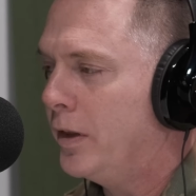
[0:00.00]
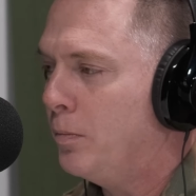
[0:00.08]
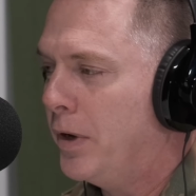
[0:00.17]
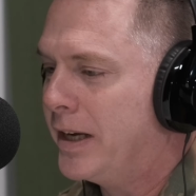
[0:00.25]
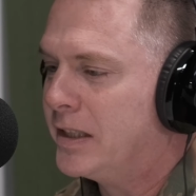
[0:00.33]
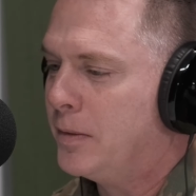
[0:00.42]
the
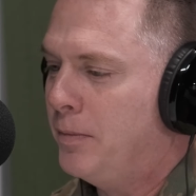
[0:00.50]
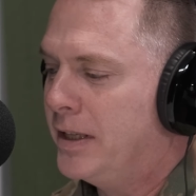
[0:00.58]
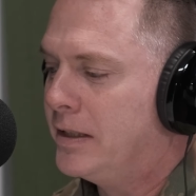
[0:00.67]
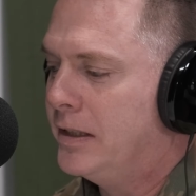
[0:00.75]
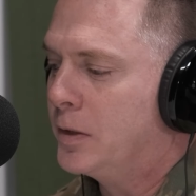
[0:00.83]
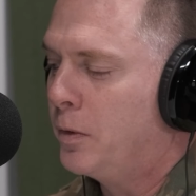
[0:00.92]
biggest
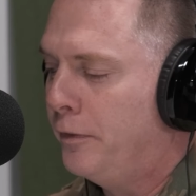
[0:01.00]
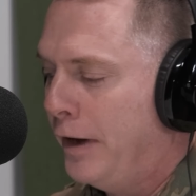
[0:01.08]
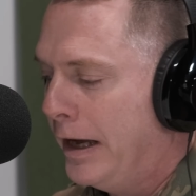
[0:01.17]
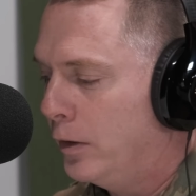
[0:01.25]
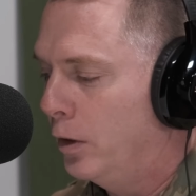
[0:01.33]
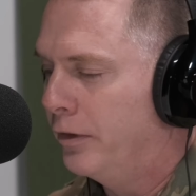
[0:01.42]
misses we've
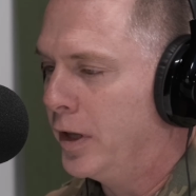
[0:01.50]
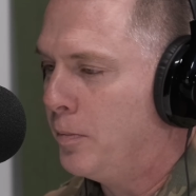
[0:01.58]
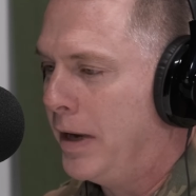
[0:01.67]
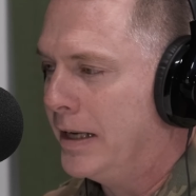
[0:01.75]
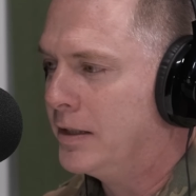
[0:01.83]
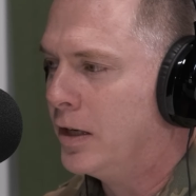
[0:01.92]
had over the
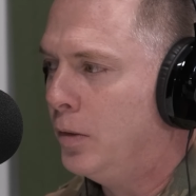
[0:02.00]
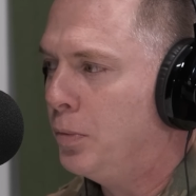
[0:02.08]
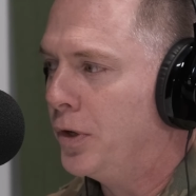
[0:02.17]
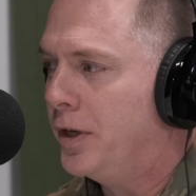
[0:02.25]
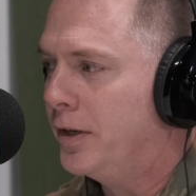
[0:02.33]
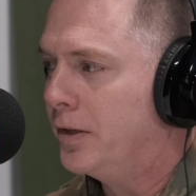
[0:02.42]
past
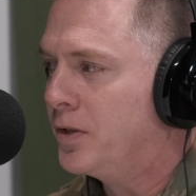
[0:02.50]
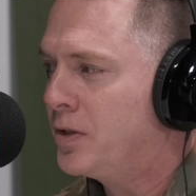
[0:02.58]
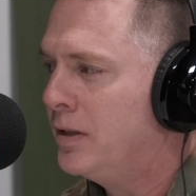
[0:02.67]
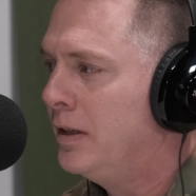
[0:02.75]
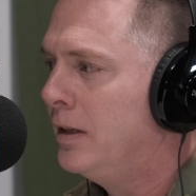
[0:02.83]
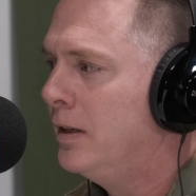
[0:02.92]
couple years.